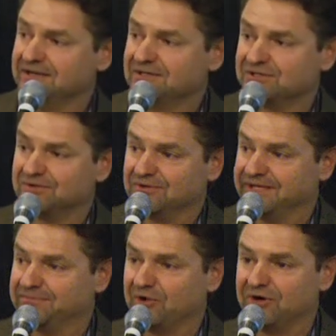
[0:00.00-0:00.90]

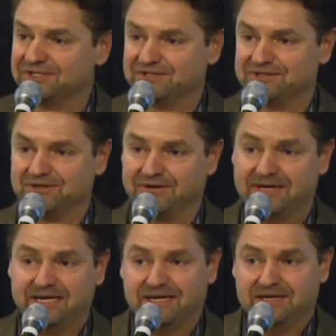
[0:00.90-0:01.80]
Certainly margins are
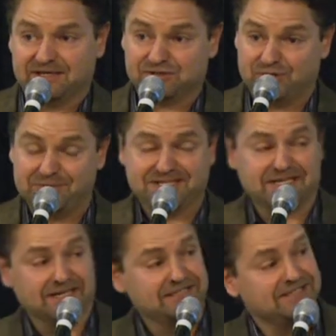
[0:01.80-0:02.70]
extremely
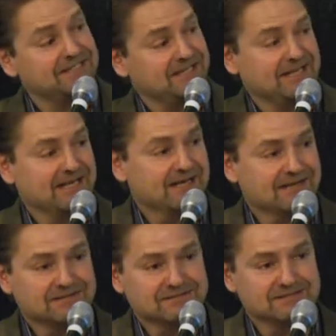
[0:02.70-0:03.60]
tight,
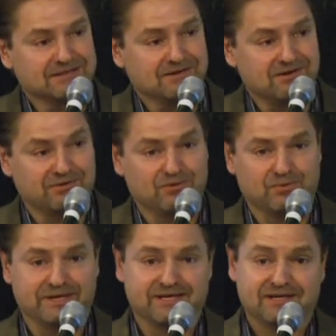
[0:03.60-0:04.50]
and although
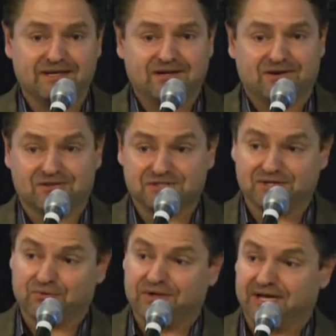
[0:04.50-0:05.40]
we are
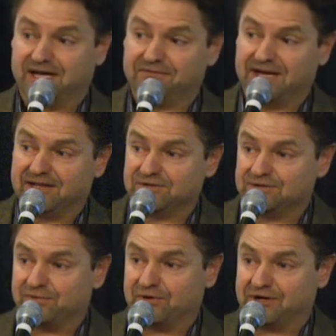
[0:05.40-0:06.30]
seeing really high
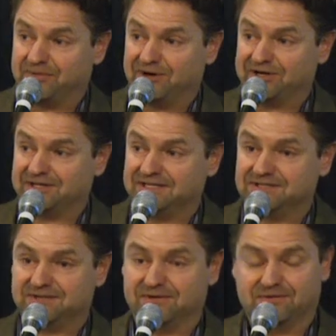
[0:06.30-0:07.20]
values for our
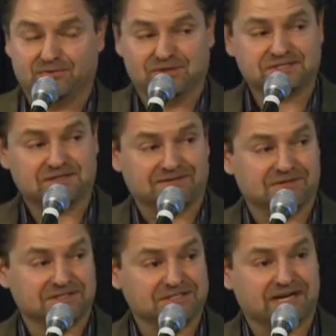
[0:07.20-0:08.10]
commodities, the risk
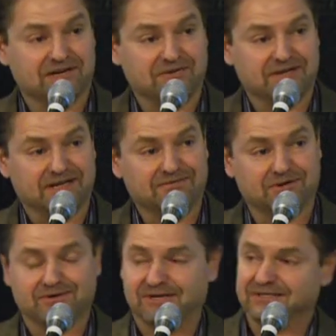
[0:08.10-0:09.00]
level is higher than
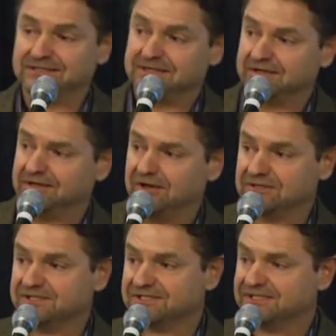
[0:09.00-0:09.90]
ever. And I'll
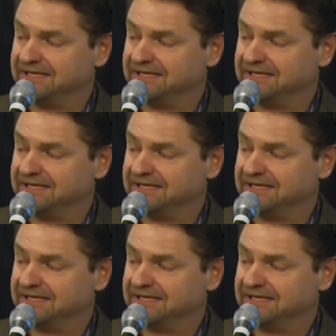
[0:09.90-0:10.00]
just